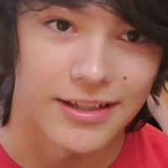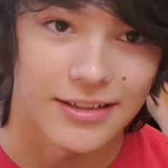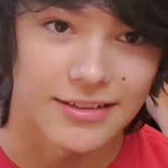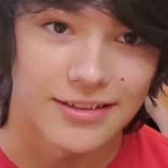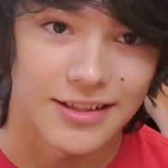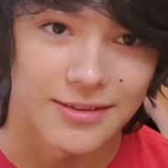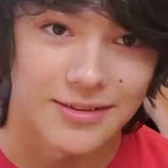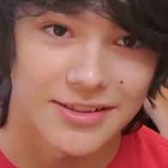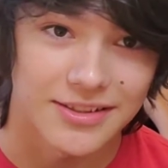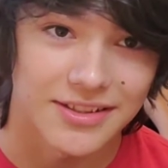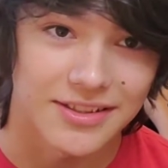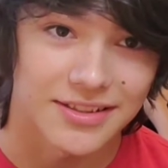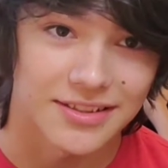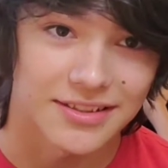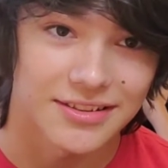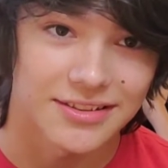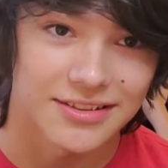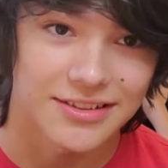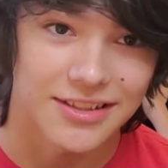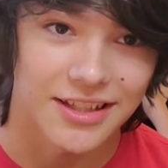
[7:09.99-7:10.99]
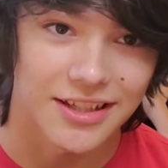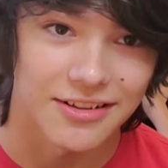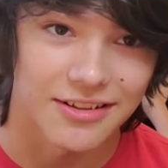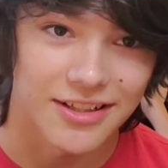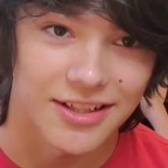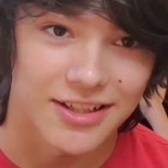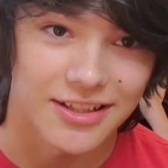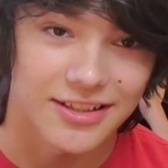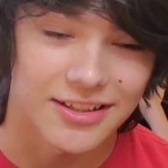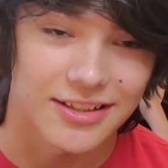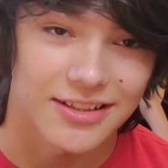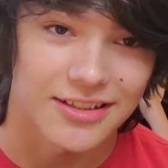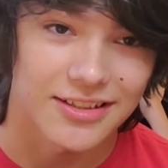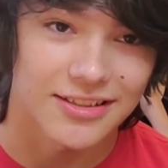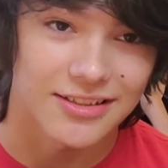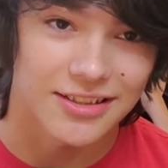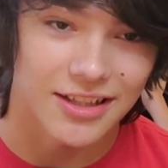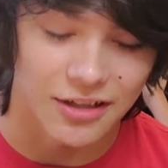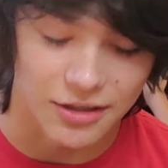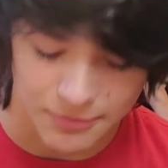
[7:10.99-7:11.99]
So that was a scary